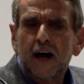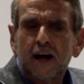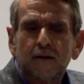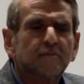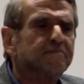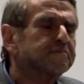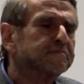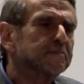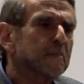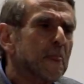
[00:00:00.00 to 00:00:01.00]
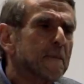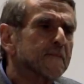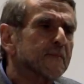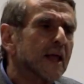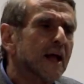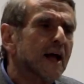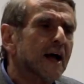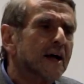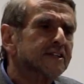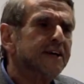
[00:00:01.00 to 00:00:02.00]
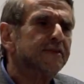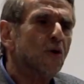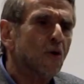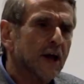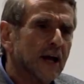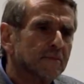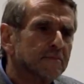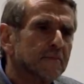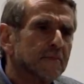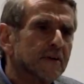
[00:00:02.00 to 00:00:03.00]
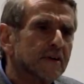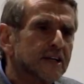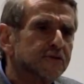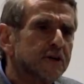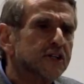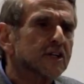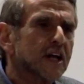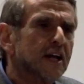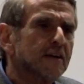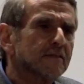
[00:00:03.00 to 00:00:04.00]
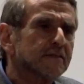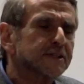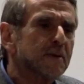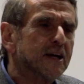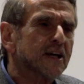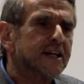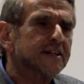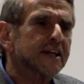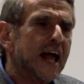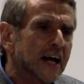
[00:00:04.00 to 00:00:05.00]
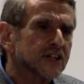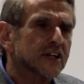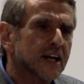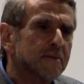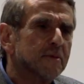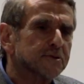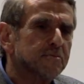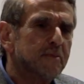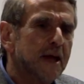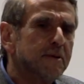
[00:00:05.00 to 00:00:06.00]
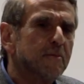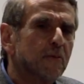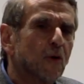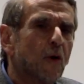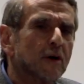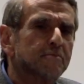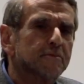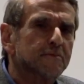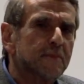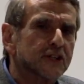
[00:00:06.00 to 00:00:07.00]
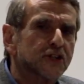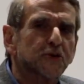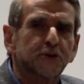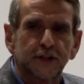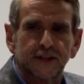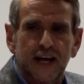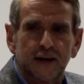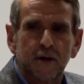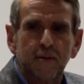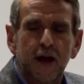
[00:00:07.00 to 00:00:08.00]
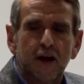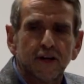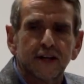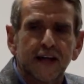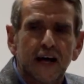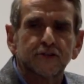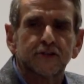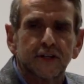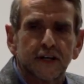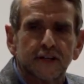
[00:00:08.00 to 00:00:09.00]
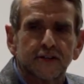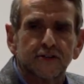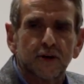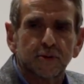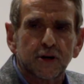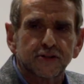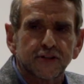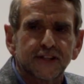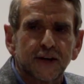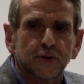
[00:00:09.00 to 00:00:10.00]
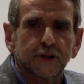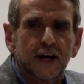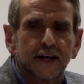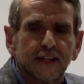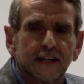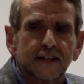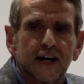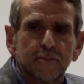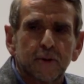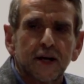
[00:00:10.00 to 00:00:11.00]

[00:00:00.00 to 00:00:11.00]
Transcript: Um, Stephen Hawking has recently speculated that actually it must maybe quite much shorter than that, maybe only a thousand years. Not because the sun will die, time,